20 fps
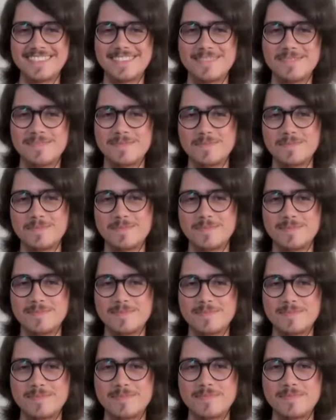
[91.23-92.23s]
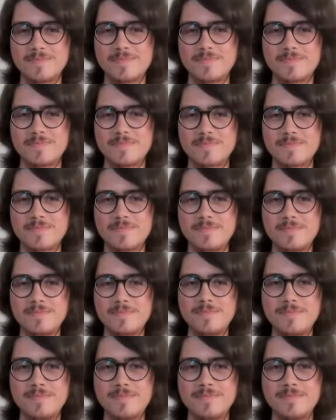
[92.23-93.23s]

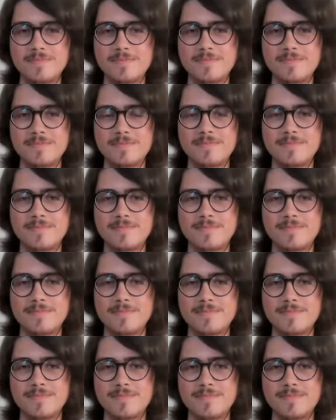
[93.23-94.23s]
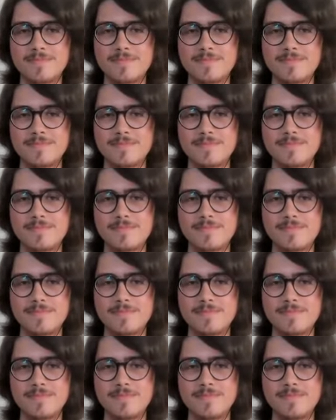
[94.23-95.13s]
This person isn't speaking.